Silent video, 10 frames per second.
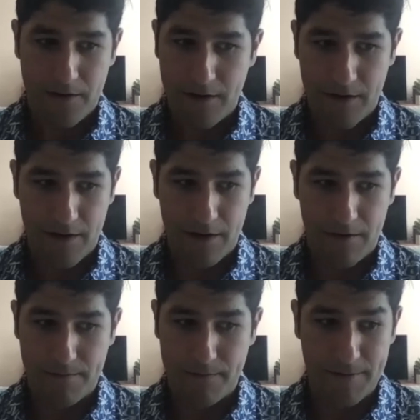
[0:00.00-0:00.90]

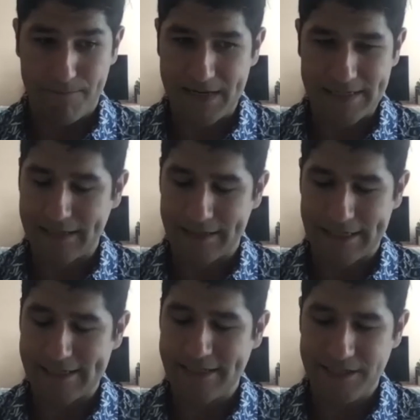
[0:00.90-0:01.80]
um, basically like
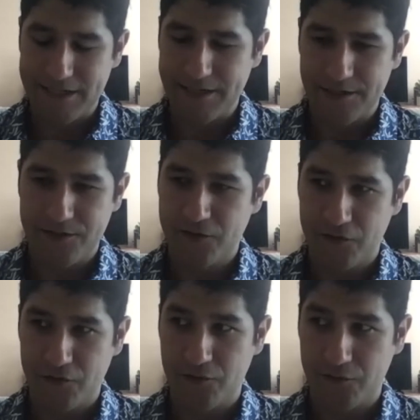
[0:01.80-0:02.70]
seed
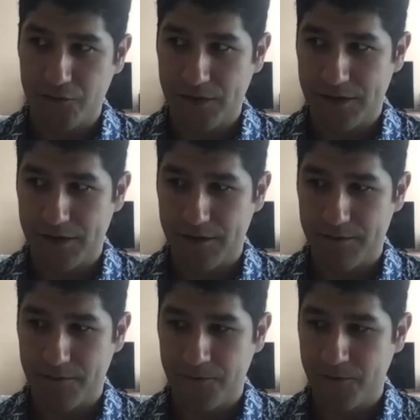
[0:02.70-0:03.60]
to
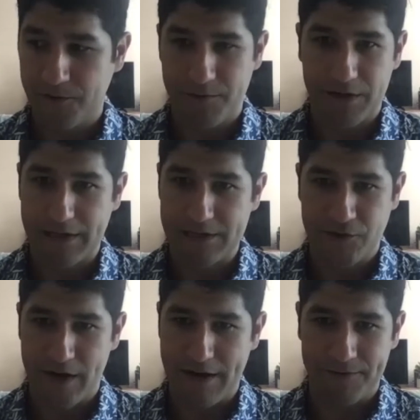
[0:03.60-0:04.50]
um, fully realized
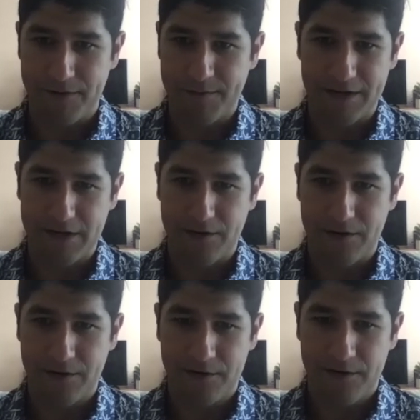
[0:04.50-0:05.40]
draft in about a year.